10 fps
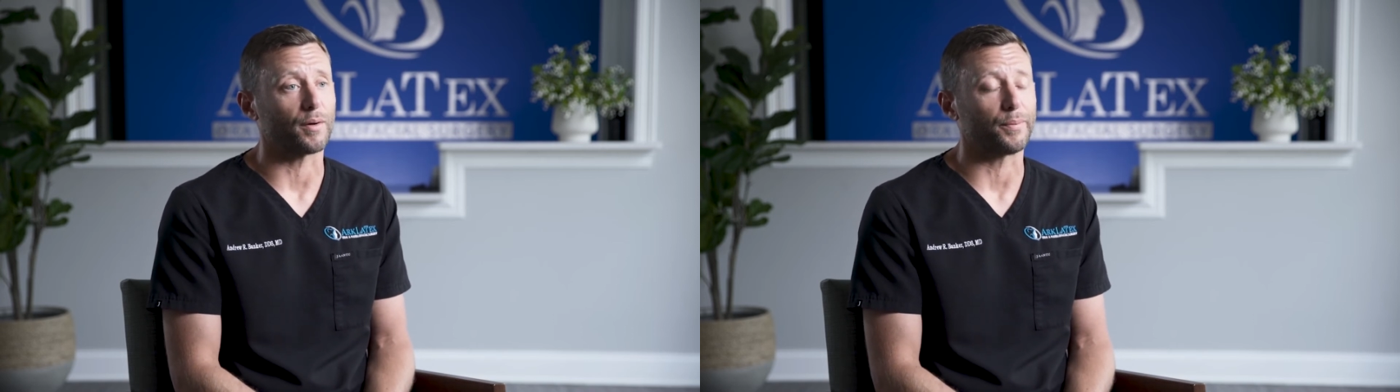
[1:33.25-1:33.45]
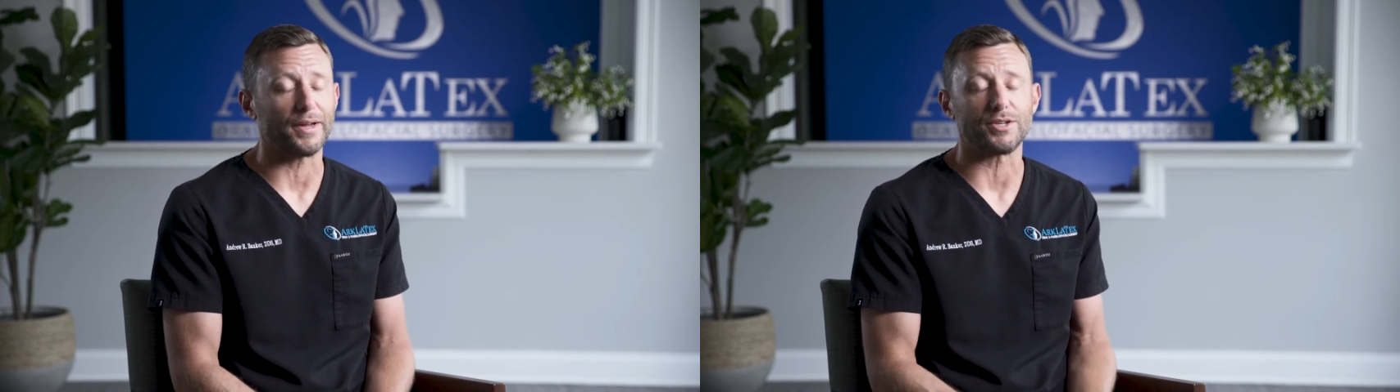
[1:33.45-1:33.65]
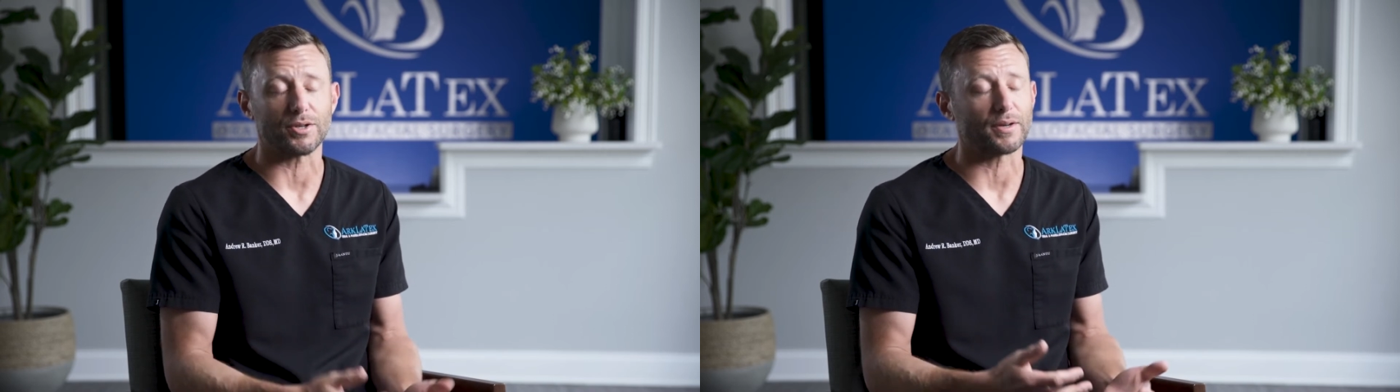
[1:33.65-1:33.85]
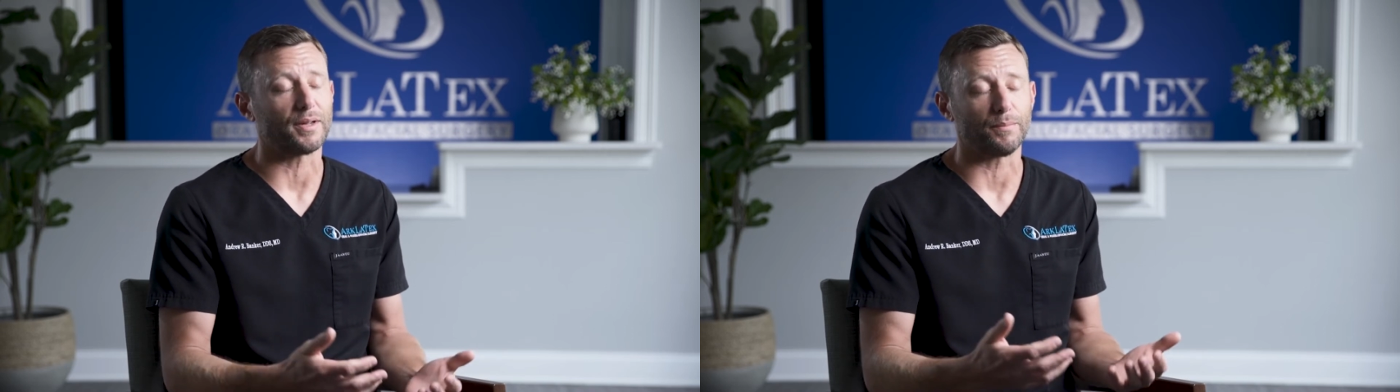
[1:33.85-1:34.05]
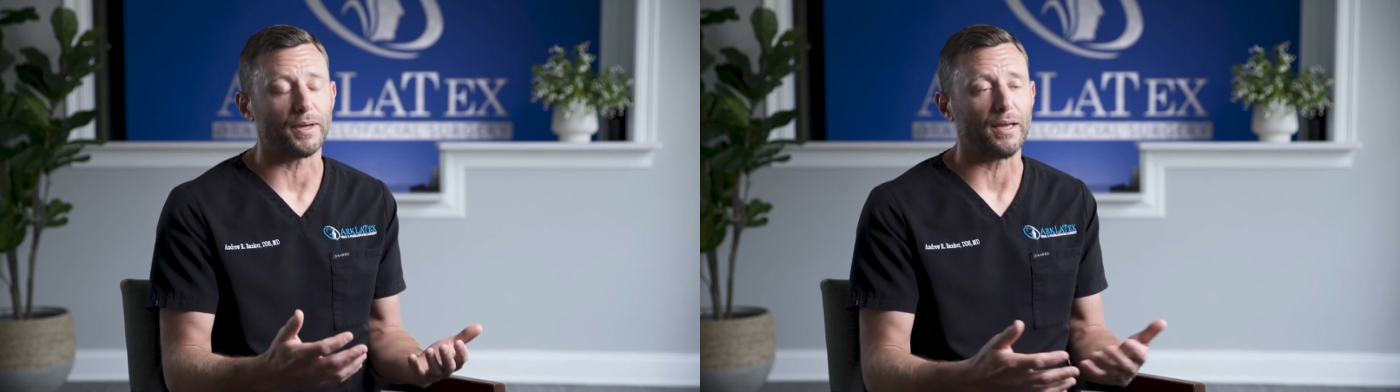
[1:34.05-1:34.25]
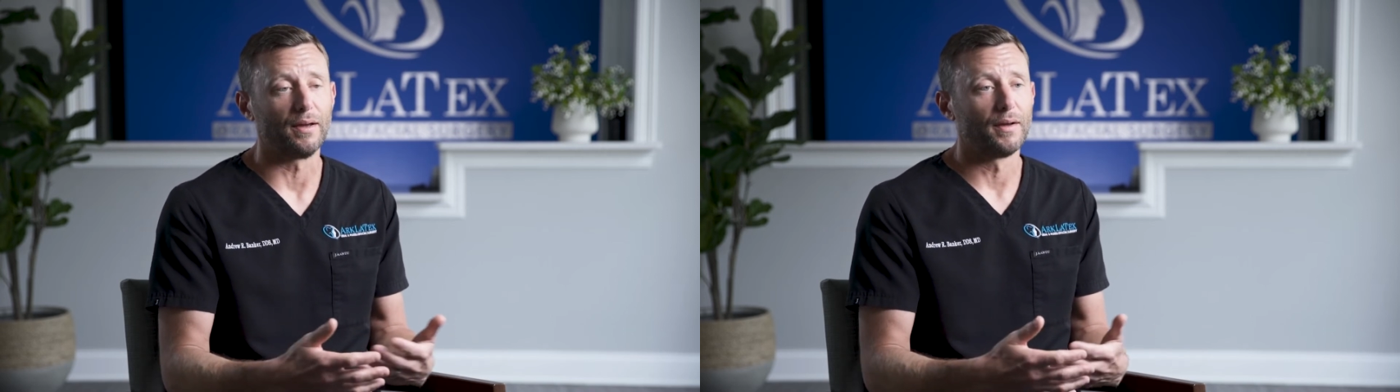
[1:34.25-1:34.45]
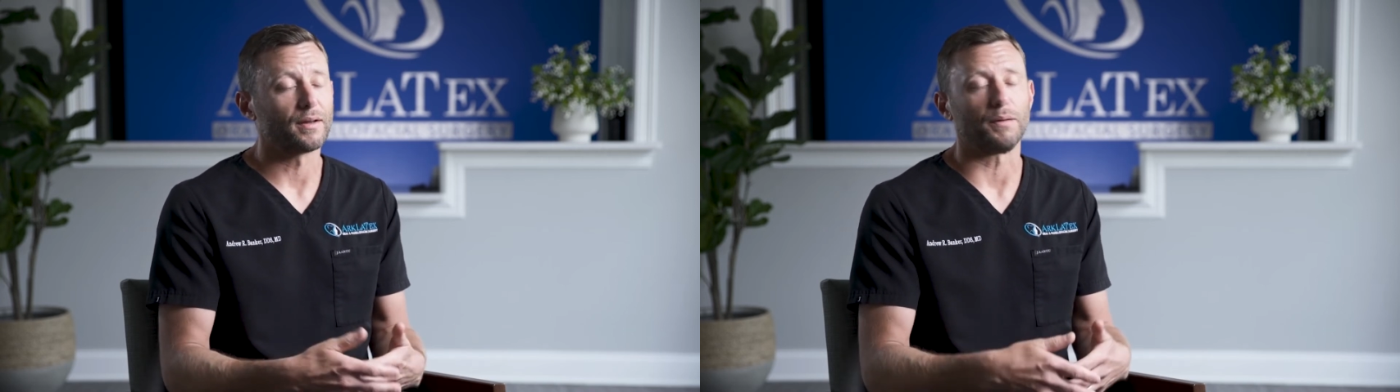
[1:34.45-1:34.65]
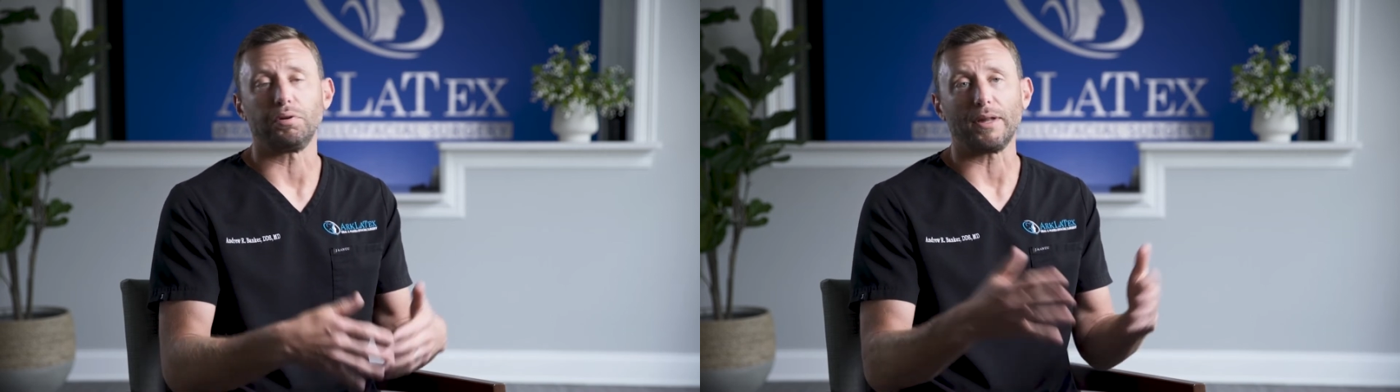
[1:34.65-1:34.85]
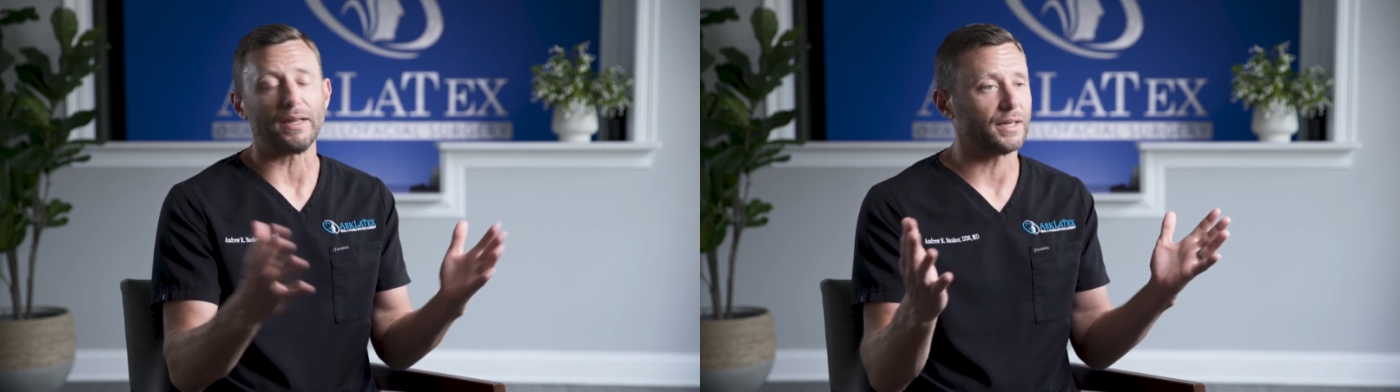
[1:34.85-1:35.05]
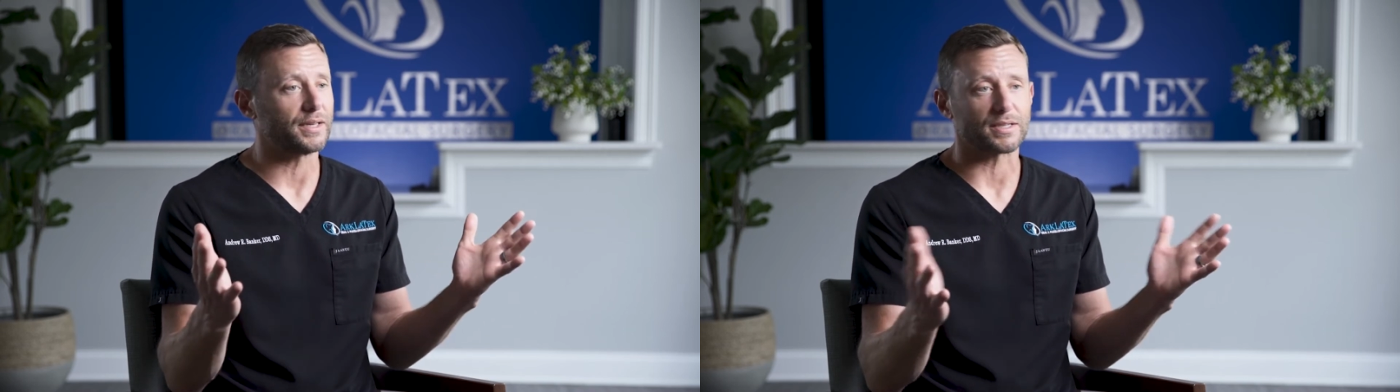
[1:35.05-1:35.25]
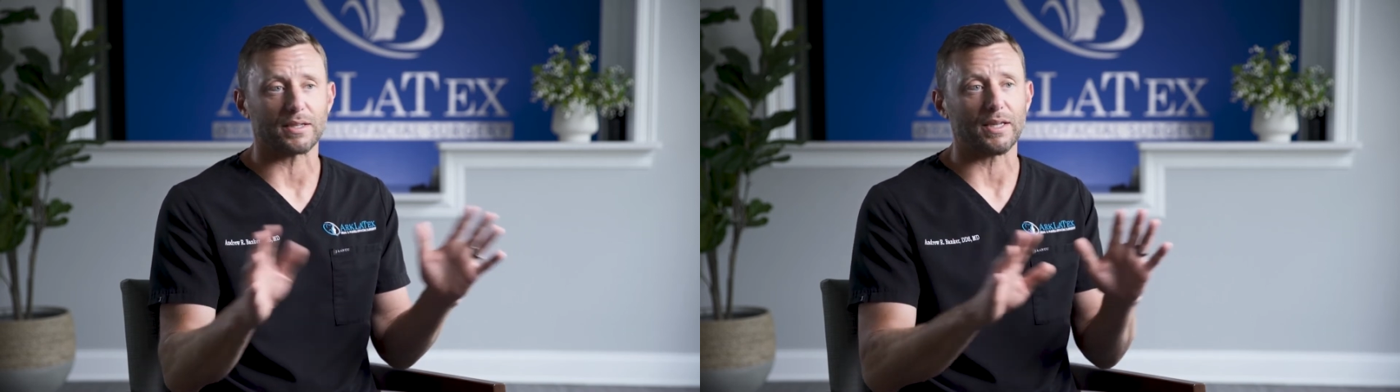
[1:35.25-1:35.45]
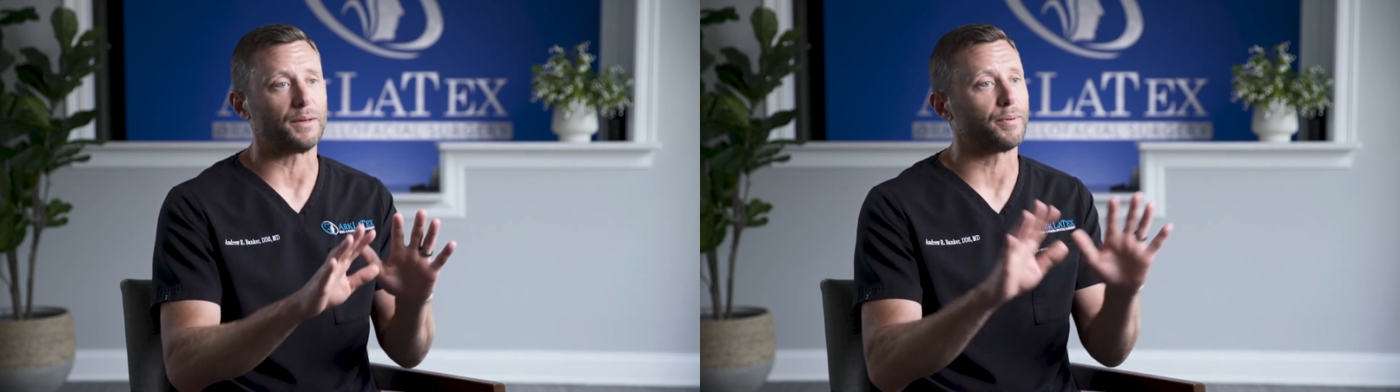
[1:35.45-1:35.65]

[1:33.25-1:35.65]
a patient can be completely asleep,